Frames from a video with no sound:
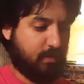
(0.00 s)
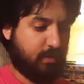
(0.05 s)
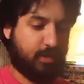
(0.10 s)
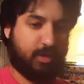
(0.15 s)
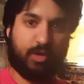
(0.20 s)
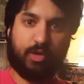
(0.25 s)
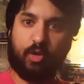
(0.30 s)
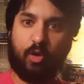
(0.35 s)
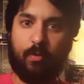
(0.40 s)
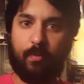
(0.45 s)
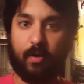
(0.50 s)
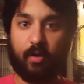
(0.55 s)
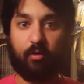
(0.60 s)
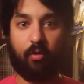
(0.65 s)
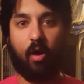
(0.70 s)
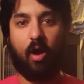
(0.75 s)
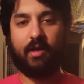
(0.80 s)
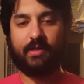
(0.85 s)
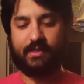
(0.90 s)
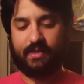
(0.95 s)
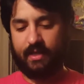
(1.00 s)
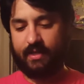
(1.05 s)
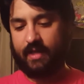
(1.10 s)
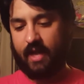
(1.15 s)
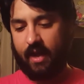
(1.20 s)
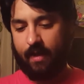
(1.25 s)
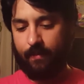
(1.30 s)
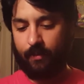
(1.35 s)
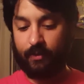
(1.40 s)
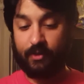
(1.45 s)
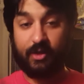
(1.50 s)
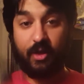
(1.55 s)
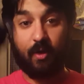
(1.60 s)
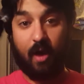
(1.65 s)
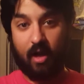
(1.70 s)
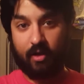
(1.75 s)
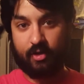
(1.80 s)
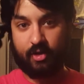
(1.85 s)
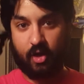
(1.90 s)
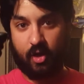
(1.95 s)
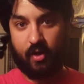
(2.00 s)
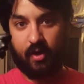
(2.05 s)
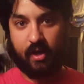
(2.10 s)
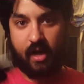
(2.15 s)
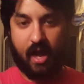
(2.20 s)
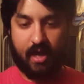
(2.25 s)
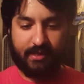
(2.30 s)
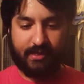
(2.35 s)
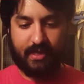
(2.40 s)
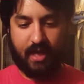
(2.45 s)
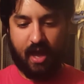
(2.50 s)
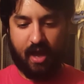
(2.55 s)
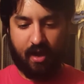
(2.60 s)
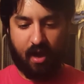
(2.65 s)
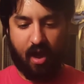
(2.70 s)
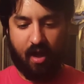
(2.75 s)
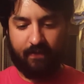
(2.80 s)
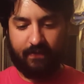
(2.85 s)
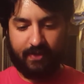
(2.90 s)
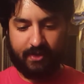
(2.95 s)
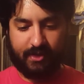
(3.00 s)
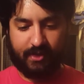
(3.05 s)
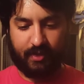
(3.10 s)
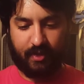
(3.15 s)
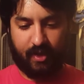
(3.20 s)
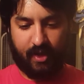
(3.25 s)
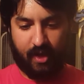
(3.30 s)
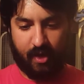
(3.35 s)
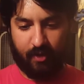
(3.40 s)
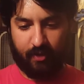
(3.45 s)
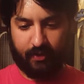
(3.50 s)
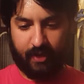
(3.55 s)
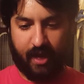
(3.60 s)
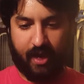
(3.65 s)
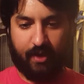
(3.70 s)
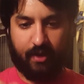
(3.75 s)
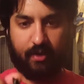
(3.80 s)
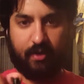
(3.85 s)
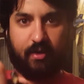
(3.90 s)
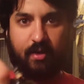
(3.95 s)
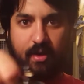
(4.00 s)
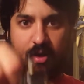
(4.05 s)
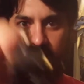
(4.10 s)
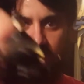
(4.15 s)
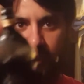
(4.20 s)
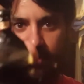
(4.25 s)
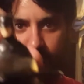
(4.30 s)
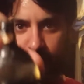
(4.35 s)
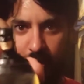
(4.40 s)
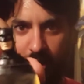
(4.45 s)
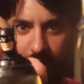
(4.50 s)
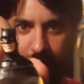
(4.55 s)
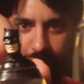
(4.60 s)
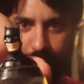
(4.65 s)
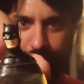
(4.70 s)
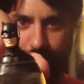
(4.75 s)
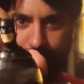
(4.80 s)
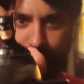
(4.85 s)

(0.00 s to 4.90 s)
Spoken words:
zoom across the table. So I'll show you guys that obviously here later, but